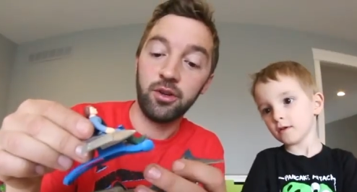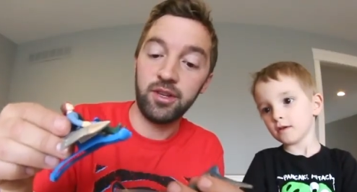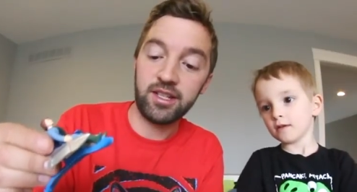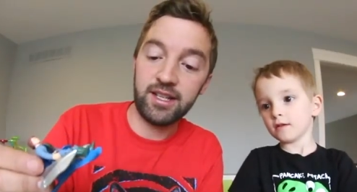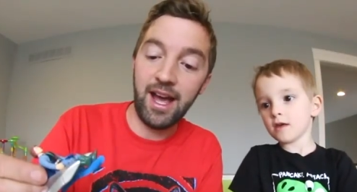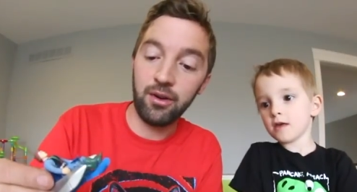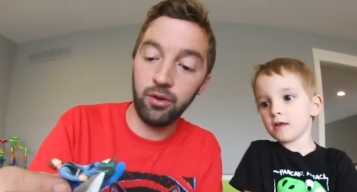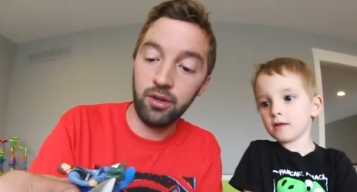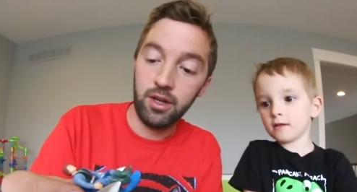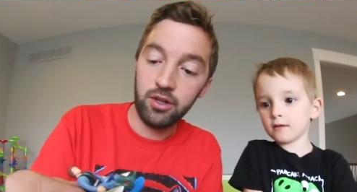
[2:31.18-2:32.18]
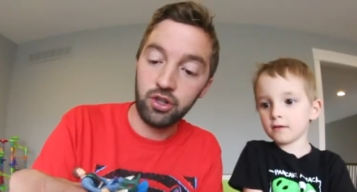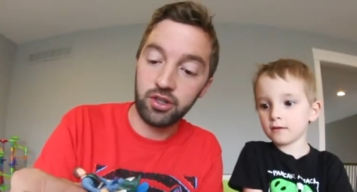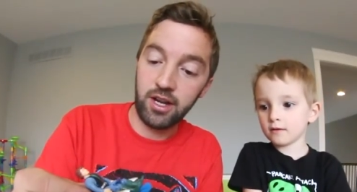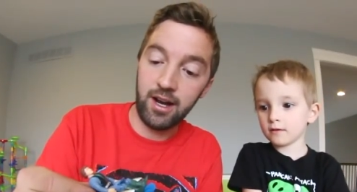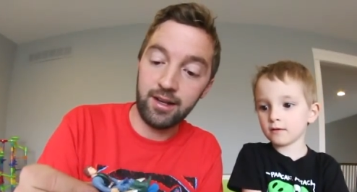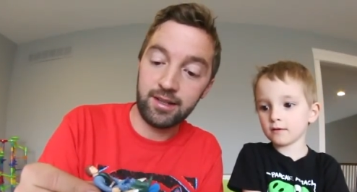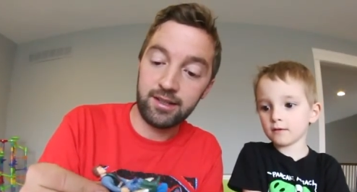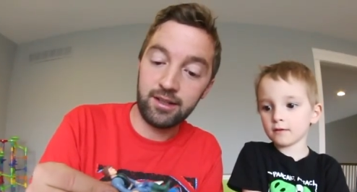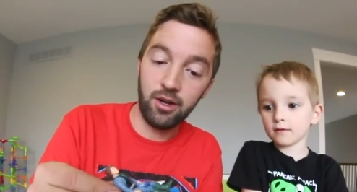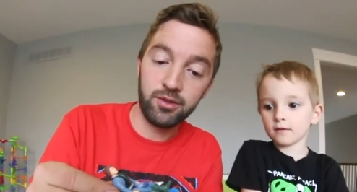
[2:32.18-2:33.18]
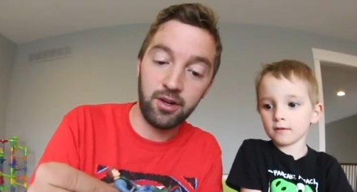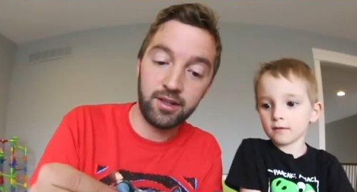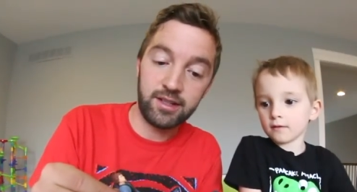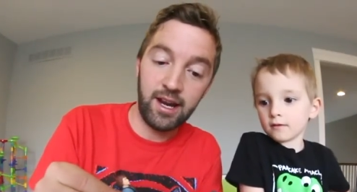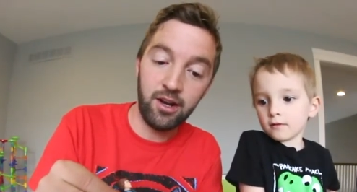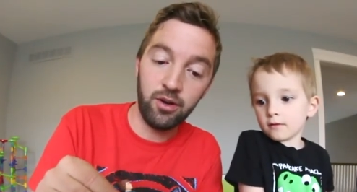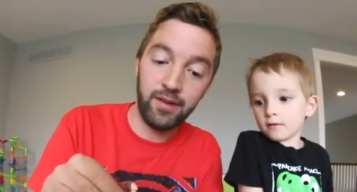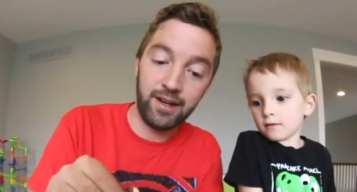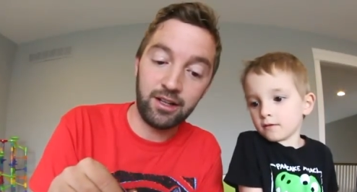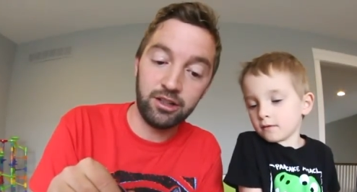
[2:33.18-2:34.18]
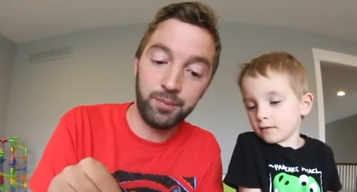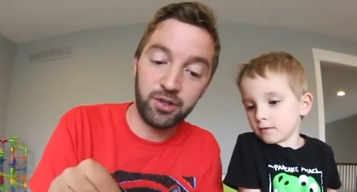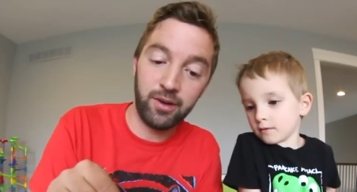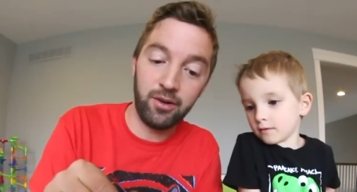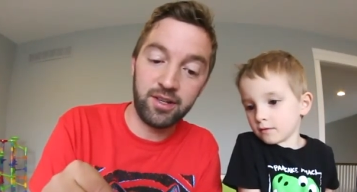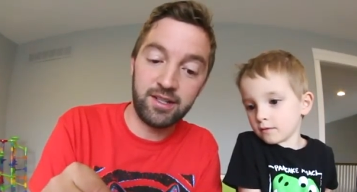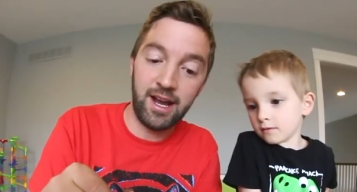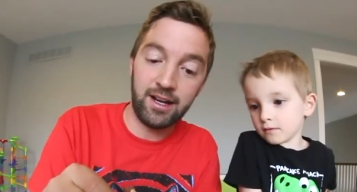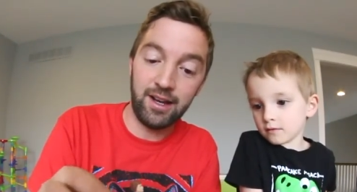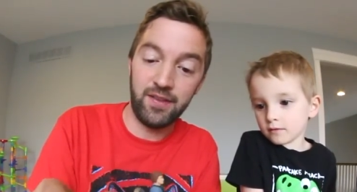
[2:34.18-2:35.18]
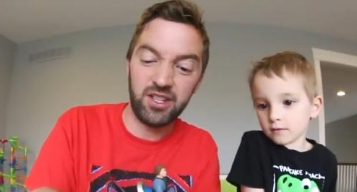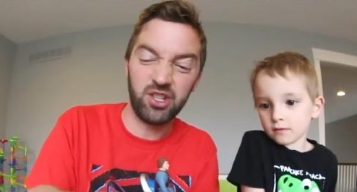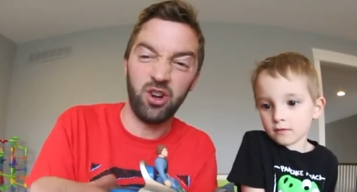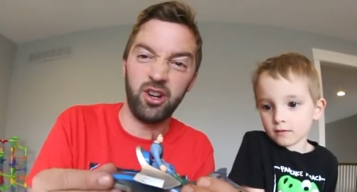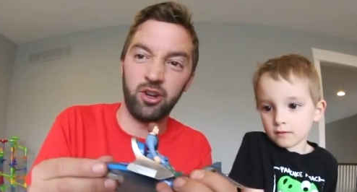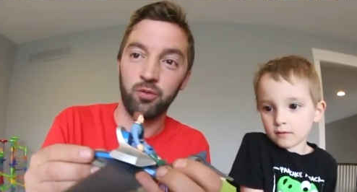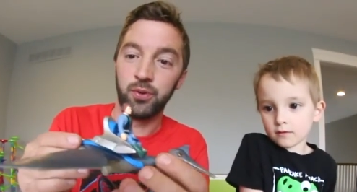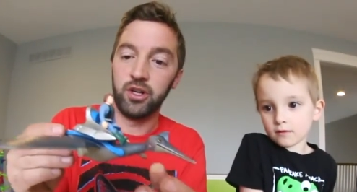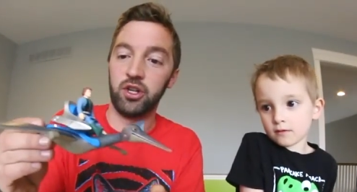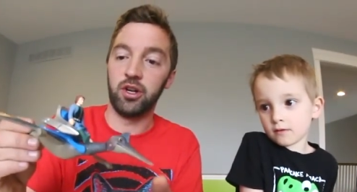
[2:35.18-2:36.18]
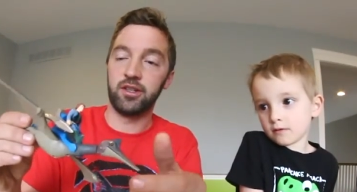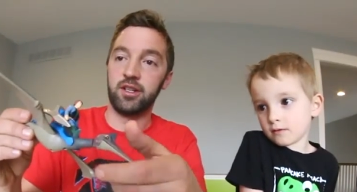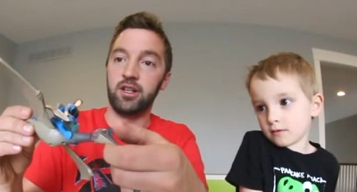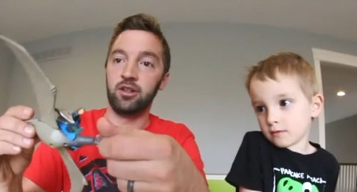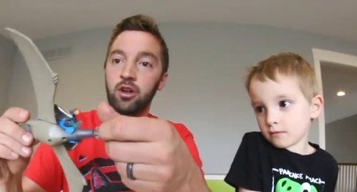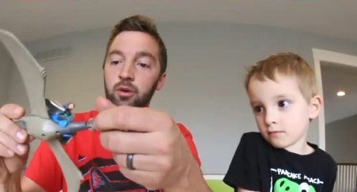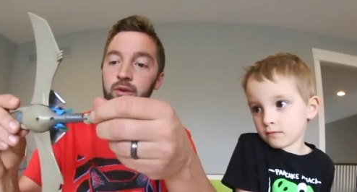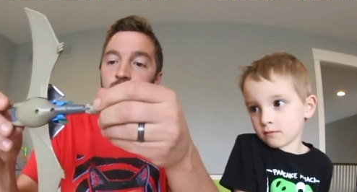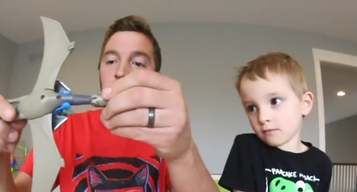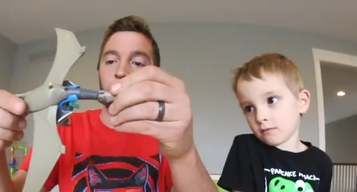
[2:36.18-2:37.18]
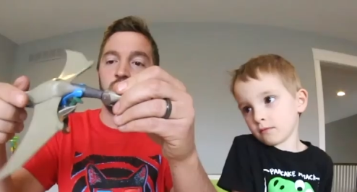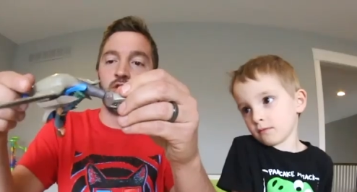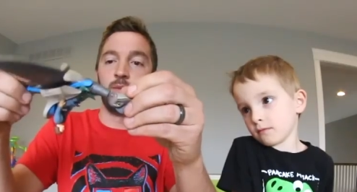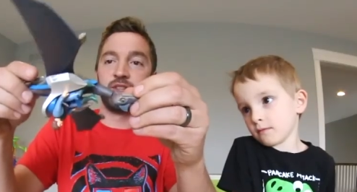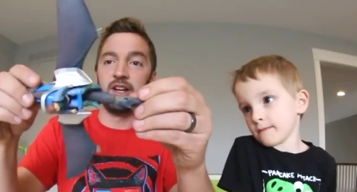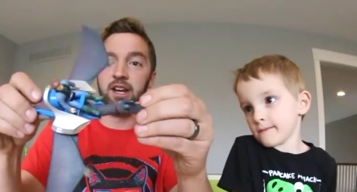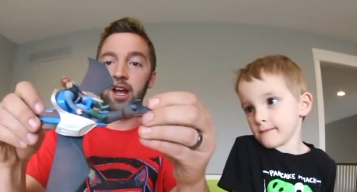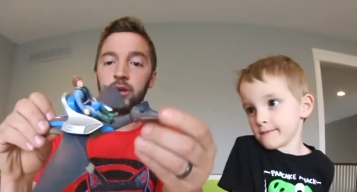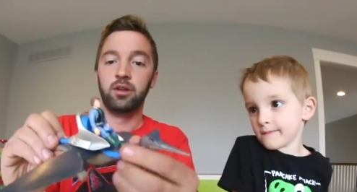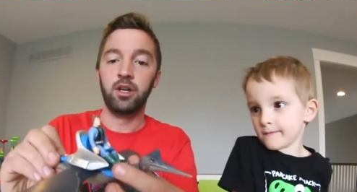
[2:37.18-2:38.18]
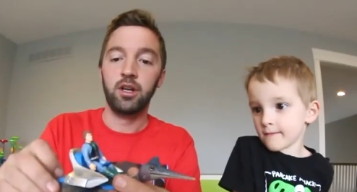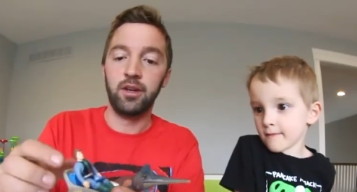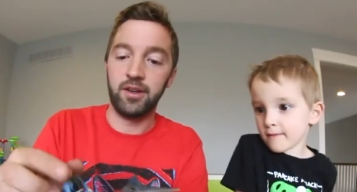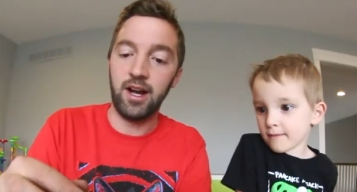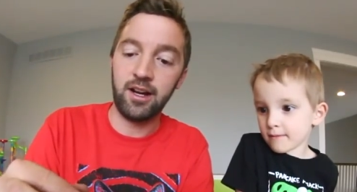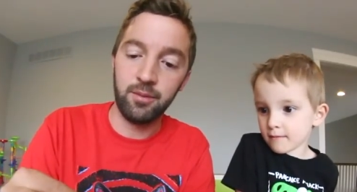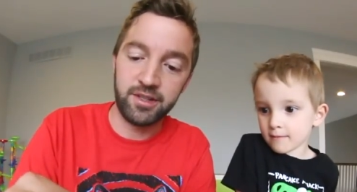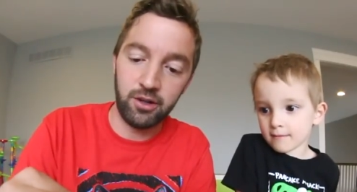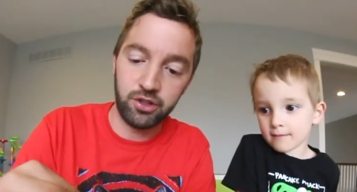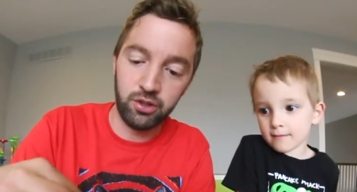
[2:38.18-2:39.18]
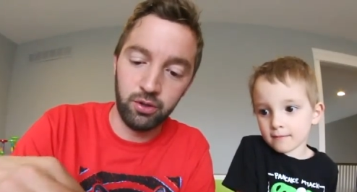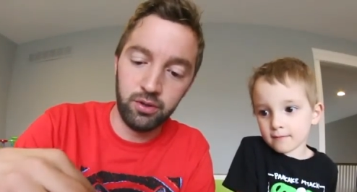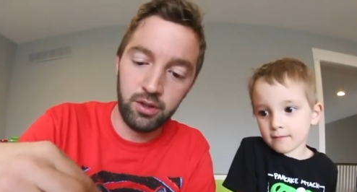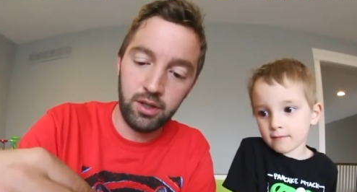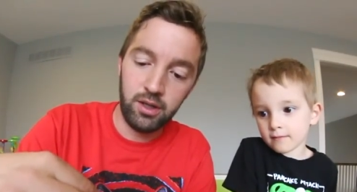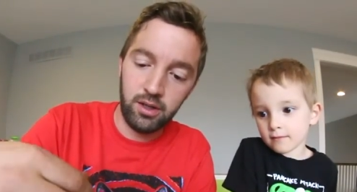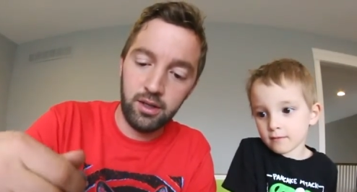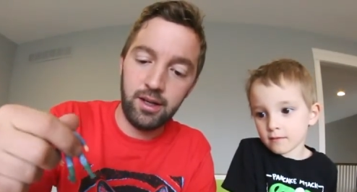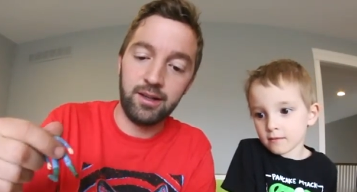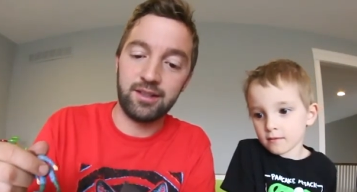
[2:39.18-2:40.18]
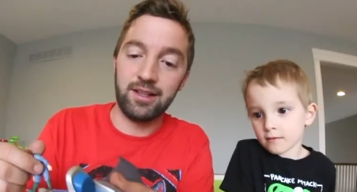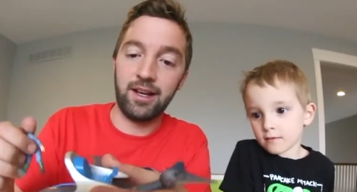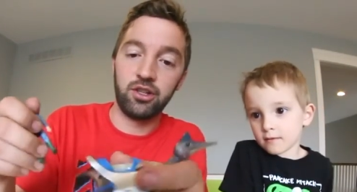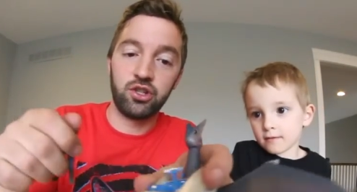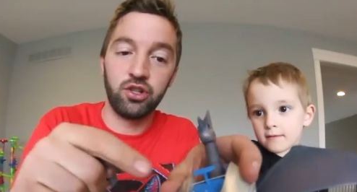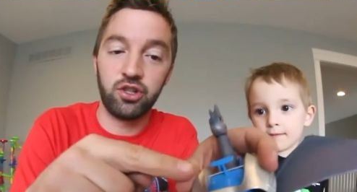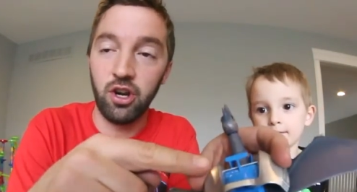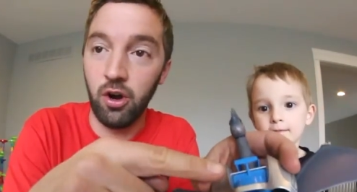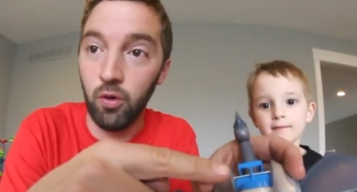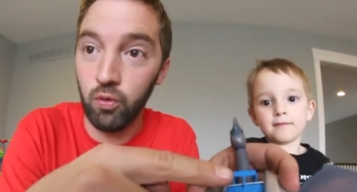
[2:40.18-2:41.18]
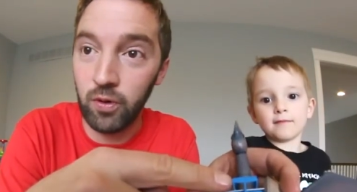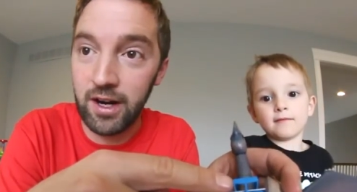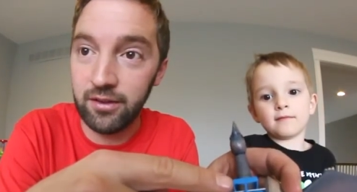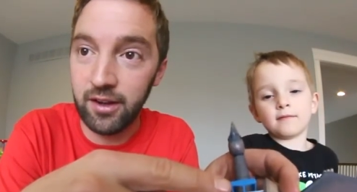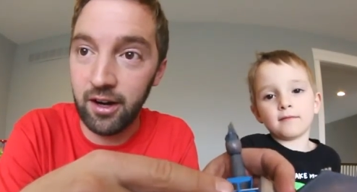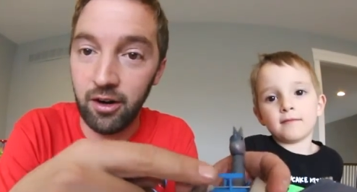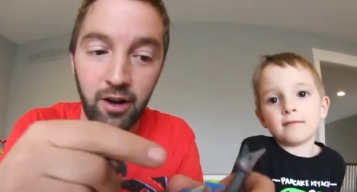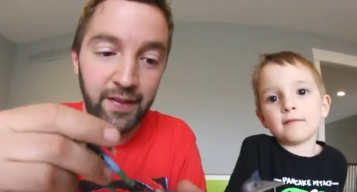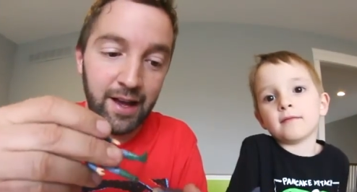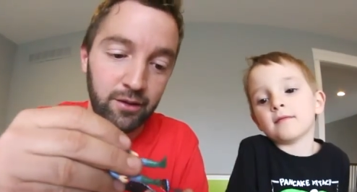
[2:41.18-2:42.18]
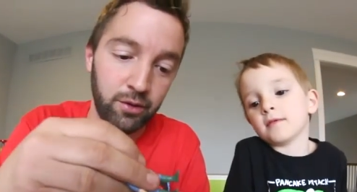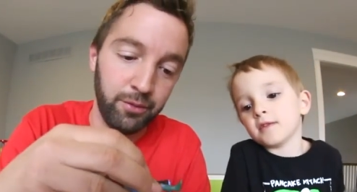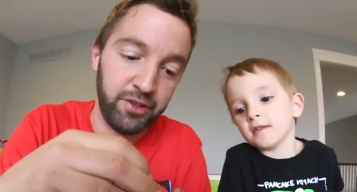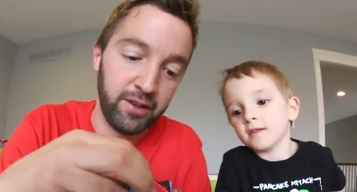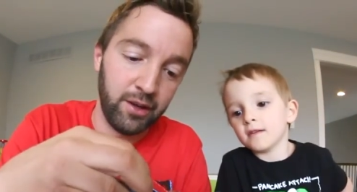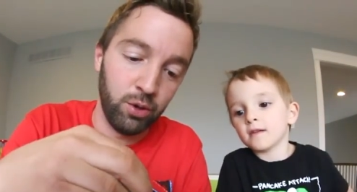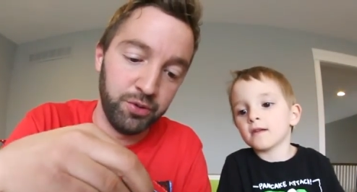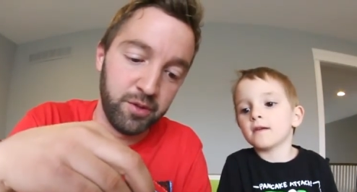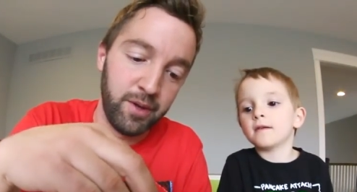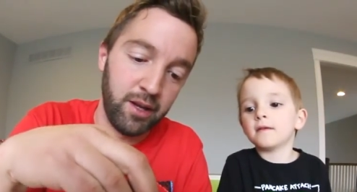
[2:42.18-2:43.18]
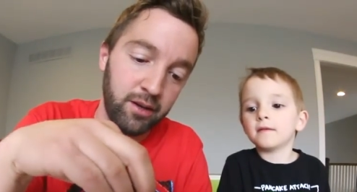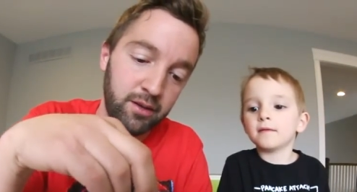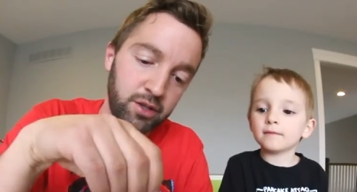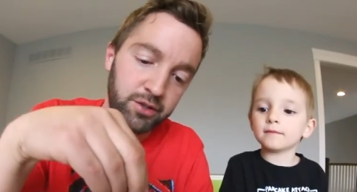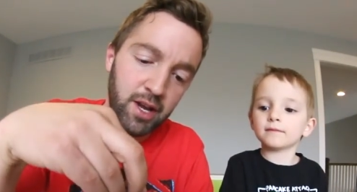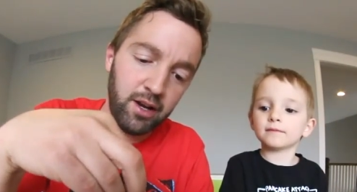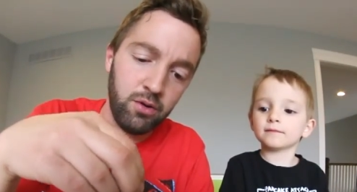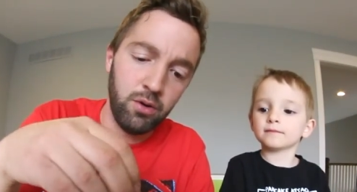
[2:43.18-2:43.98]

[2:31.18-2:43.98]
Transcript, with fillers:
Speaker 1: So this saddle just kind of goes on his tail and then clips around his neck, and this is on here pretty good. So you can go and you can go upside down, and the guy comes out too and his legs just go right there on that little thing that holds him in. So it's kind of